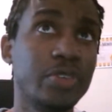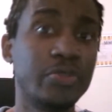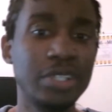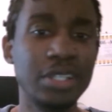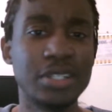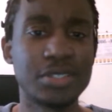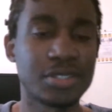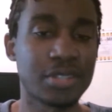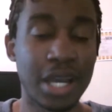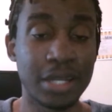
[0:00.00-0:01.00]

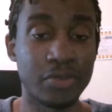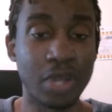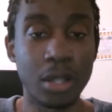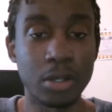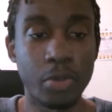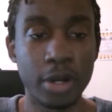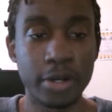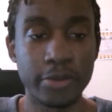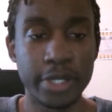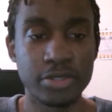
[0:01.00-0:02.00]
50-ish kind of dollar
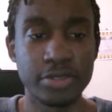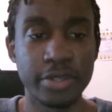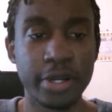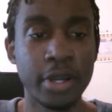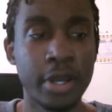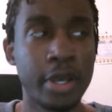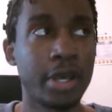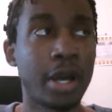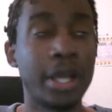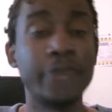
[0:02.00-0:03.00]
mark range there.
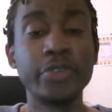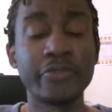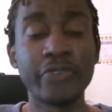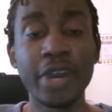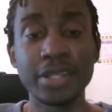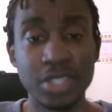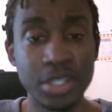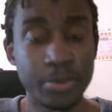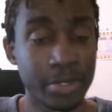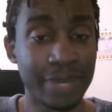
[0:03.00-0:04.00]
If you can find it
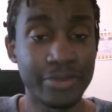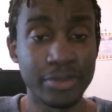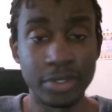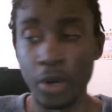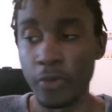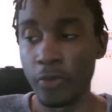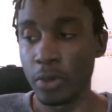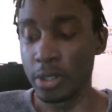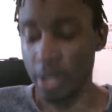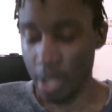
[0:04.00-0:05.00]
cheaper, definitely go
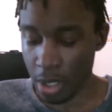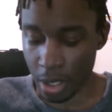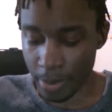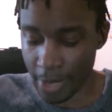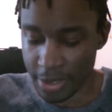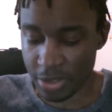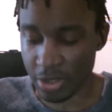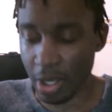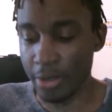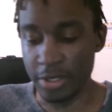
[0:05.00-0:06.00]
for it. I
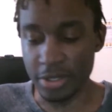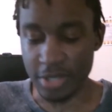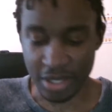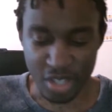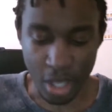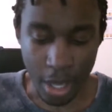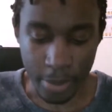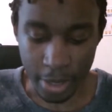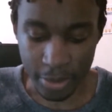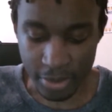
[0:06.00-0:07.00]
just saw these at the
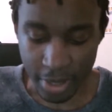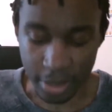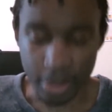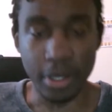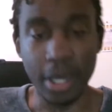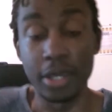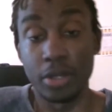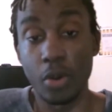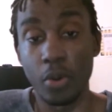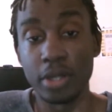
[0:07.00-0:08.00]
time and I was like, okay,
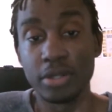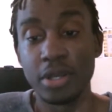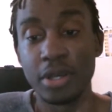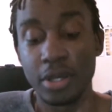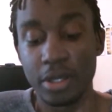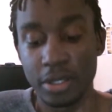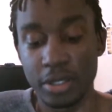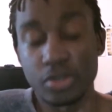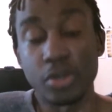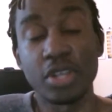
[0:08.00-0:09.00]
you know what?
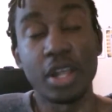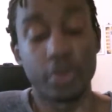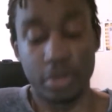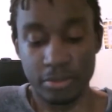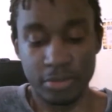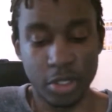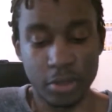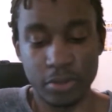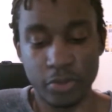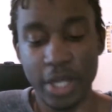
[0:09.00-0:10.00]
There's no telling,
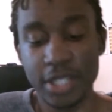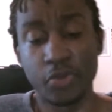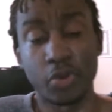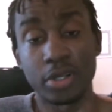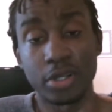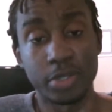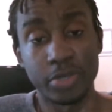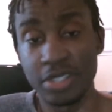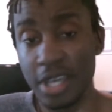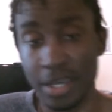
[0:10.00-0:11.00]
the rights for it are going
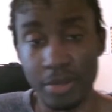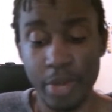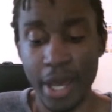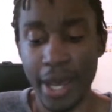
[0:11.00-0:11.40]
to be taken